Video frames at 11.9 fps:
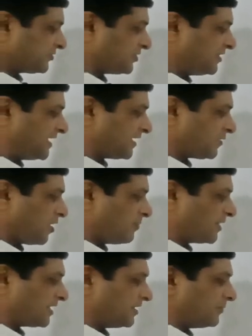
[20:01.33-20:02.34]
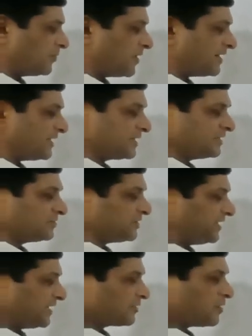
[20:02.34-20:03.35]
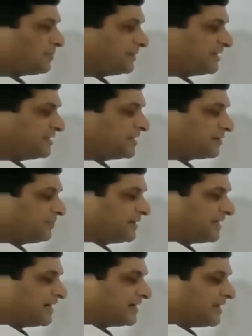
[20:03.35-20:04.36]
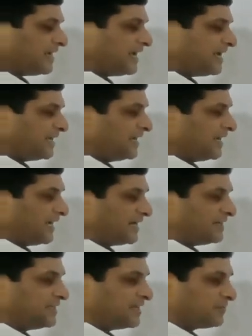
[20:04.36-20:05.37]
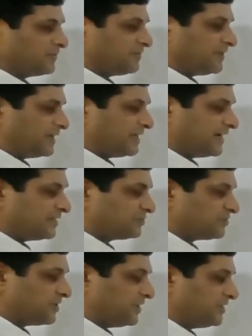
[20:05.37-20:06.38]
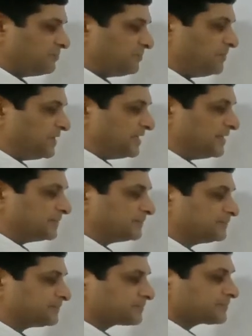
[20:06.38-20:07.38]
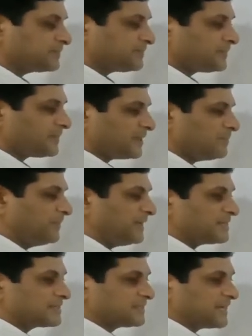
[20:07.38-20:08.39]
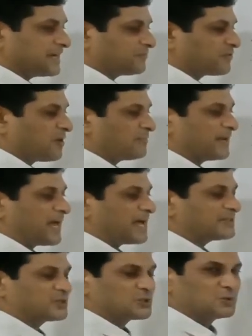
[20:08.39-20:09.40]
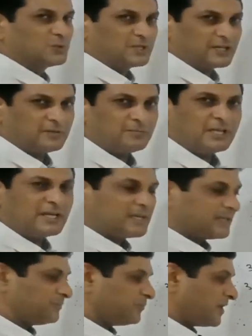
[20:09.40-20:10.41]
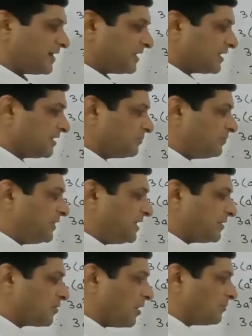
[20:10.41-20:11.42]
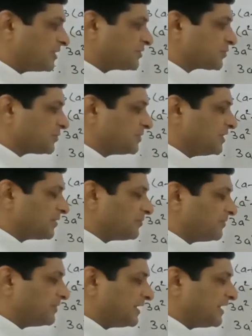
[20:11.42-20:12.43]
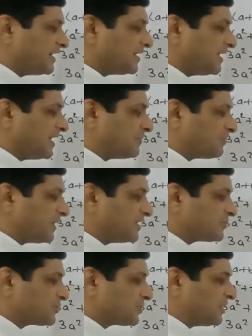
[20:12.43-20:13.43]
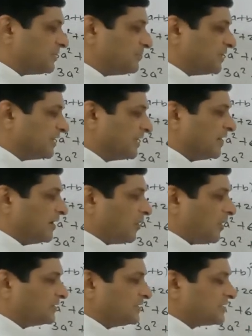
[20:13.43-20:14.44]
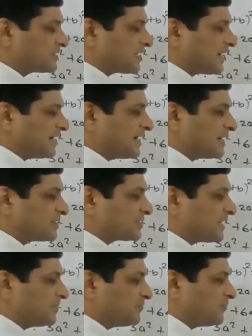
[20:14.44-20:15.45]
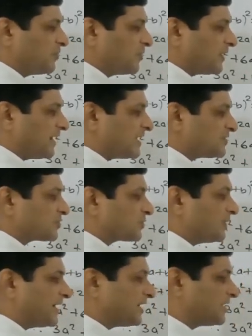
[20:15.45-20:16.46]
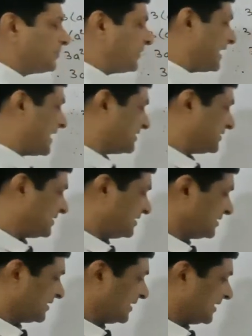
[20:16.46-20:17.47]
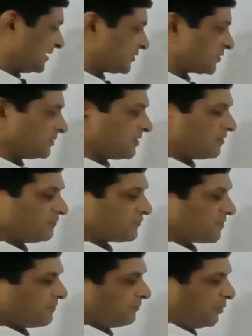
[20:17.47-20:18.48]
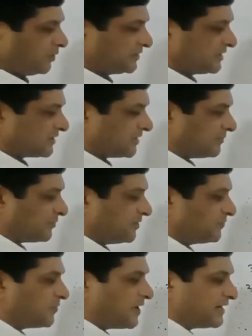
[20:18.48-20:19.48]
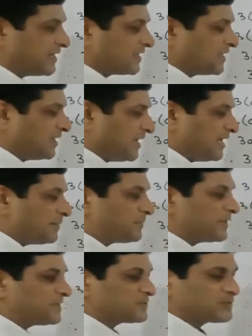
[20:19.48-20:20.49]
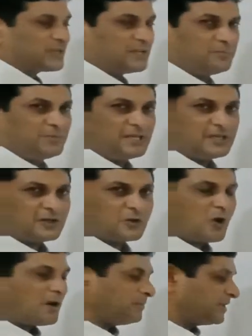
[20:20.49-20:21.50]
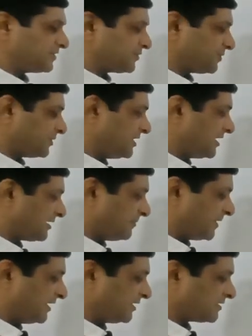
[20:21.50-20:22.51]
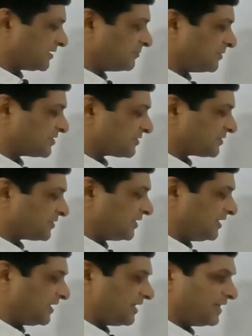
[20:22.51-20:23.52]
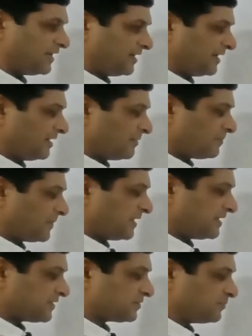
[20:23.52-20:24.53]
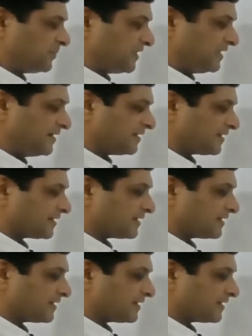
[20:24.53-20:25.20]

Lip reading: 3a common? If we are taking 3a common, here we will get a and here we will get 3b. Plus, and from last two term, if we are taking b common, so here we will get a plus 3b. On this right hand side, 4h square, keep it as it is. So now from both the term, if we are taking a plus 3b common, so here remaining term is 3a plus b,